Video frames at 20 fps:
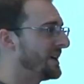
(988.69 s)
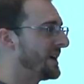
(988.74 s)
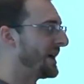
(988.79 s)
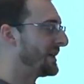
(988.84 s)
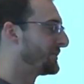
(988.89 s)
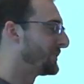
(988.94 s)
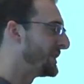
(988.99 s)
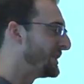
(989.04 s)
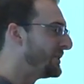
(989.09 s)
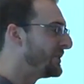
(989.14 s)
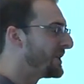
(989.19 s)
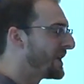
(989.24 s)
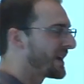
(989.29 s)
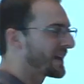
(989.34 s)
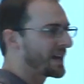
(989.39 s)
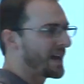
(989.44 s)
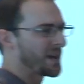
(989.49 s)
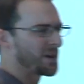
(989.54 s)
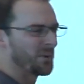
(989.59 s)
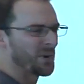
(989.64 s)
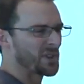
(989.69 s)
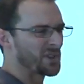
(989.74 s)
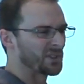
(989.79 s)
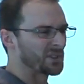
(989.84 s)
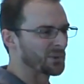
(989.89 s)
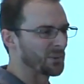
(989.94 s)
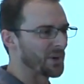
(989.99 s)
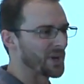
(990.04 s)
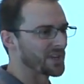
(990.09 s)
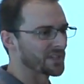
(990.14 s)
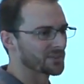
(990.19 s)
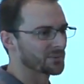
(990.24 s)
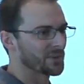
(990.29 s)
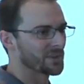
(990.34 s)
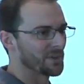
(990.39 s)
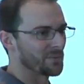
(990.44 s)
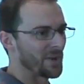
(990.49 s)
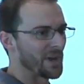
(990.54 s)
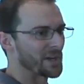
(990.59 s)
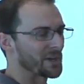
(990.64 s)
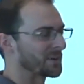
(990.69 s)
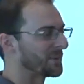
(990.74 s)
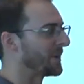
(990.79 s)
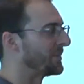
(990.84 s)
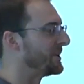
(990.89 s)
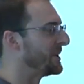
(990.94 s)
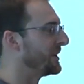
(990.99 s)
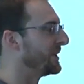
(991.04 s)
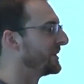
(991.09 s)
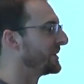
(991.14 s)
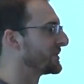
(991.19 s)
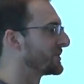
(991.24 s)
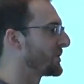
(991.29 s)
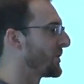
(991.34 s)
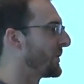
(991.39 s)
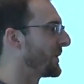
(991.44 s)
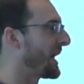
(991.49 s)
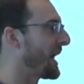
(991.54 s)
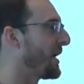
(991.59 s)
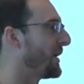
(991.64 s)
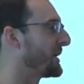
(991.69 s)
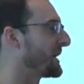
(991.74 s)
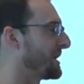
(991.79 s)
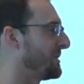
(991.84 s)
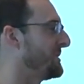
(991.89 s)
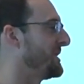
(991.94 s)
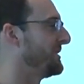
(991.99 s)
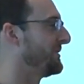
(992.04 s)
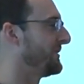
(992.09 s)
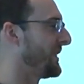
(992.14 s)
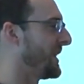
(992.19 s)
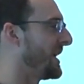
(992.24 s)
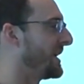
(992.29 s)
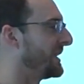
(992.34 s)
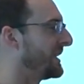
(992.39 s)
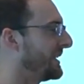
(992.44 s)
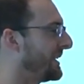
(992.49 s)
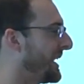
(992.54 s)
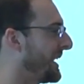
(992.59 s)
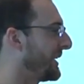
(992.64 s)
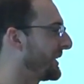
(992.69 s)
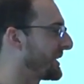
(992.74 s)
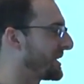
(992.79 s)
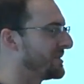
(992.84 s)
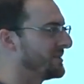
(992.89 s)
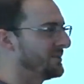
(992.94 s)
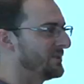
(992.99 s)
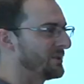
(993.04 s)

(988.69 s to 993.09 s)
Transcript: And we do that kind of with a twist with the Makermobile is showing how it can be fun and how can,